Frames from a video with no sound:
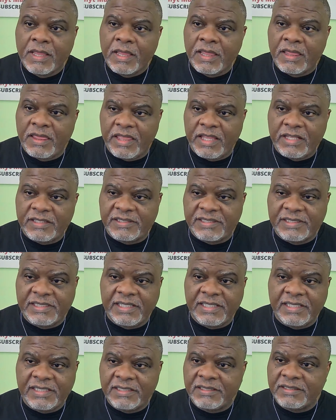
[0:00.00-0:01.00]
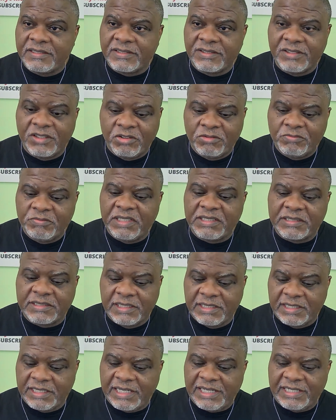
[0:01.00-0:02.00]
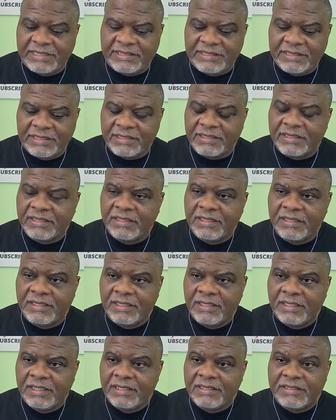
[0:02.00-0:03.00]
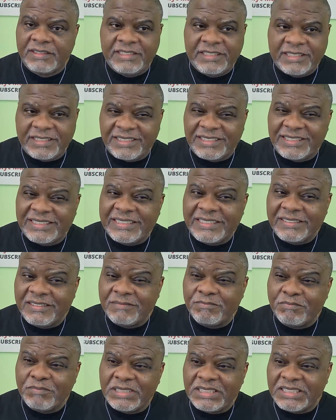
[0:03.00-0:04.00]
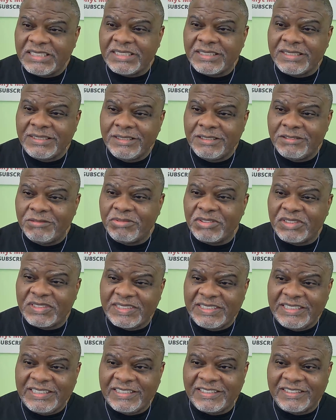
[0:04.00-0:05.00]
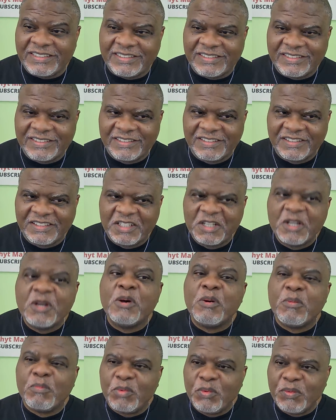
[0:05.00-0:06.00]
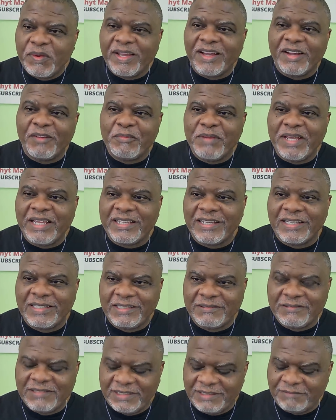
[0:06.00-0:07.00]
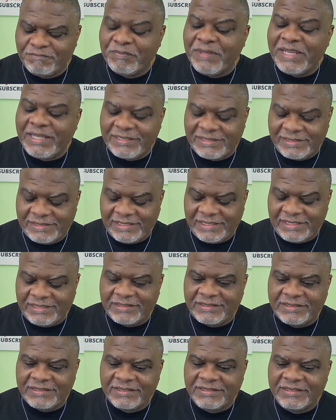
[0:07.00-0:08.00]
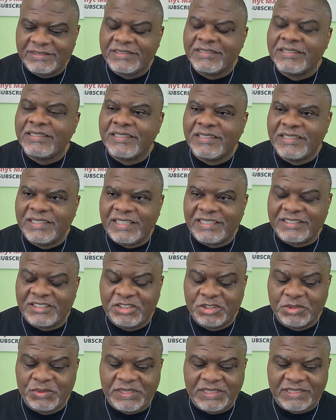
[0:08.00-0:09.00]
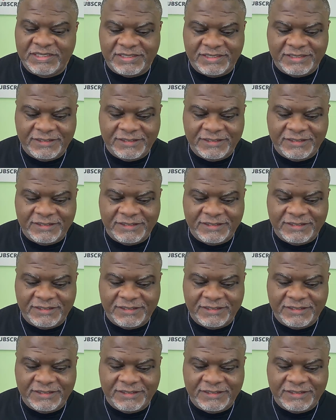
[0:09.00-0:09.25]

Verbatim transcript: This is Omit the Logic. This shit makes no sense. But we gotta make it make sense. Let's do this.